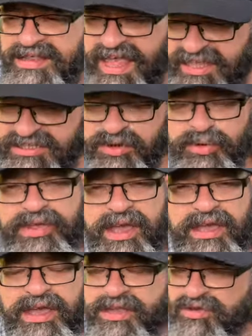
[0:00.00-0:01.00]
that's your
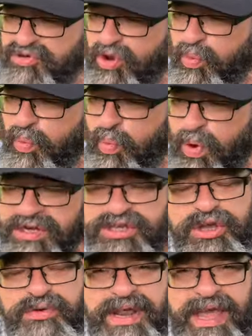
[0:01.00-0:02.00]
thing, and you don't want to
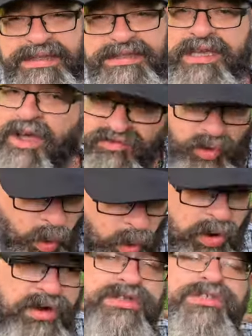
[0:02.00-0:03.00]
go dancing, of
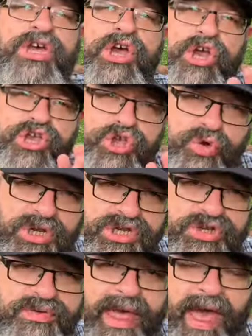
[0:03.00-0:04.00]
course, you can
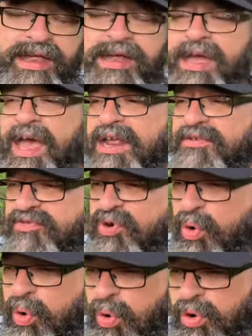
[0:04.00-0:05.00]
do that. And of
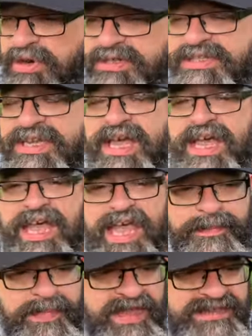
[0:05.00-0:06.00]
course,
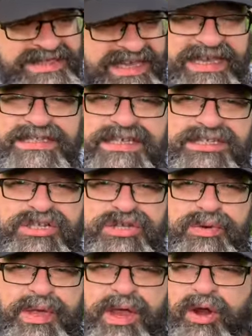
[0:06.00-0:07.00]
it's easy to
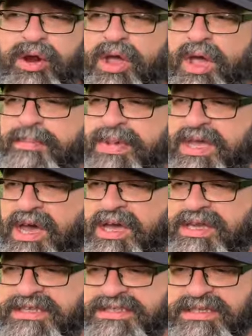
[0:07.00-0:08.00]
do here,
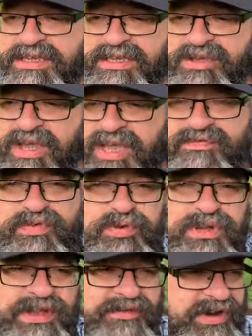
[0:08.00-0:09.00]
because you can get food
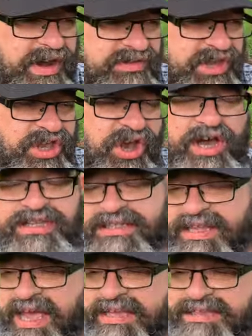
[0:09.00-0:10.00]
delivered and everything costs
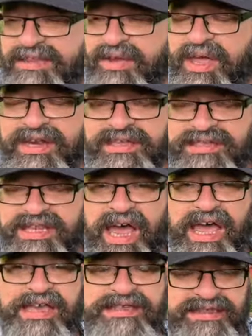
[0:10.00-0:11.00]
less, and it's
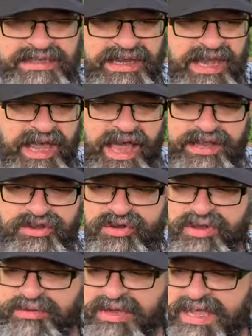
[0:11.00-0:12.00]
nice, and you
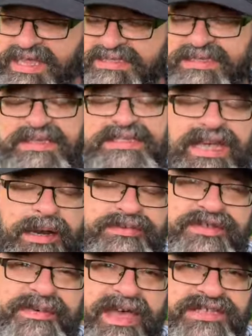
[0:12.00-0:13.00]
can easily set up
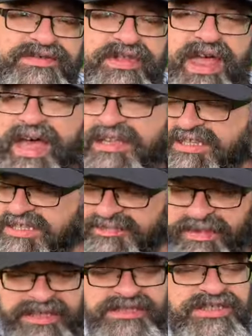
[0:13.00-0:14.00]
space for that, and the
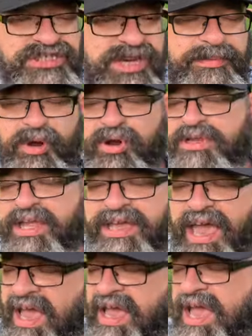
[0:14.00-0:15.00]
space is cheaper, and like